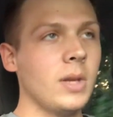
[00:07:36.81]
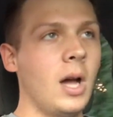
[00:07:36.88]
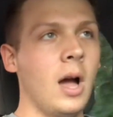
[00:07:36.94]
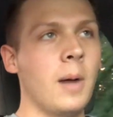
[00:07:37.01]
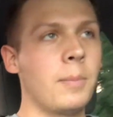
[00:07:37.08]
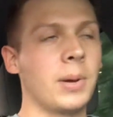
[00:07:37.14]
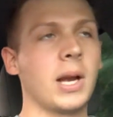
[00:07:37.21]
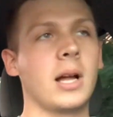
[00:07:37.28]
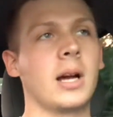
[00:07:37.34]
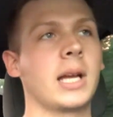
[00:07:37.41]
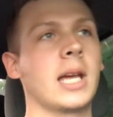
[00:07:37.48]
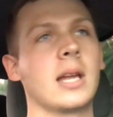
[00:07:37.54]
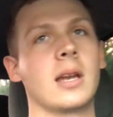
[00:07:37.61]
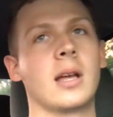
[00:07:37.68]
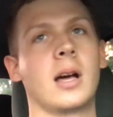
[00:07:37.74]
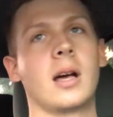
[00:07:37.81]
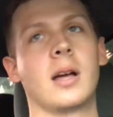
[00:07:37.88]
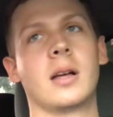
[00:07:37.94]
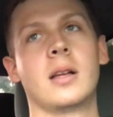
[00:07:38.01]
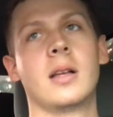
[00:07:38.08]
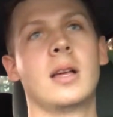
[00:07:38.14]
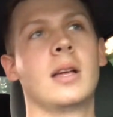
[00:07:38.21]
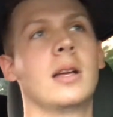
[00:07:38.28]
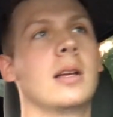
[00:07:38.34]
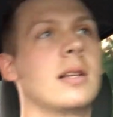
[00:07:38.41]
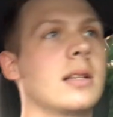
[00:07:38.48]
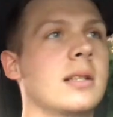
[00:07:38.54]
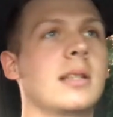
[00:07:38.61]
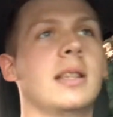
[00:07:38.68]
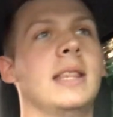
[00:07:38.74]
But again,
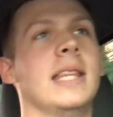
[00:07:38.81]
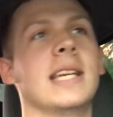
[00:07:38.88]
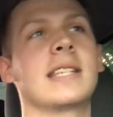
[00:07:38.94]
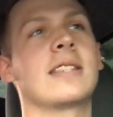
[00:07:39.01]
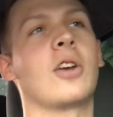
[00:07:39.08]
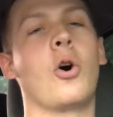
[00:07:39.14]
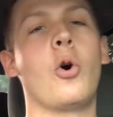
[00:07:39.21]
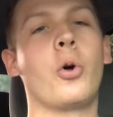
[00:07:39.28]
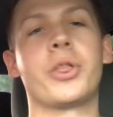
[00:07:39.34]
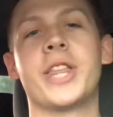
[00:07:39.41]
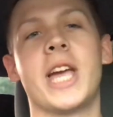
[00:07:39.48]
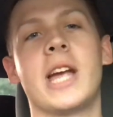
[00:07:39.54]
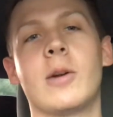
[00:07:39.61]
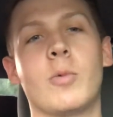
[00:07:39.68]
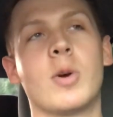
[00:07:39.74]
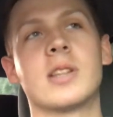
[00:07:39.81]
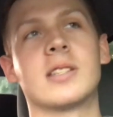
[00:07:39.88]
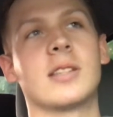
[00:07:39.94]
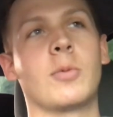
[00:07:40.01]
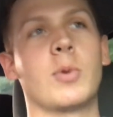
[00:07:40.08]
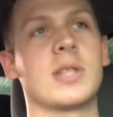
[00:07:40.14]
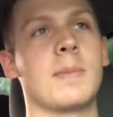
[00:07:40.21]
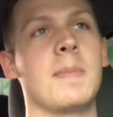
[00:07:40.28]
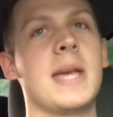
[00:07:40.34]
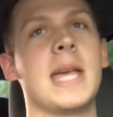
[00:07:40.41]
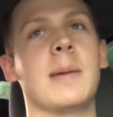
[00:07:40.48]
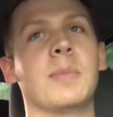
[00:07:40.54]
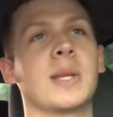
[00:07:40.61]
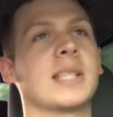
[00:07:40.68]
this whole thing was a meme.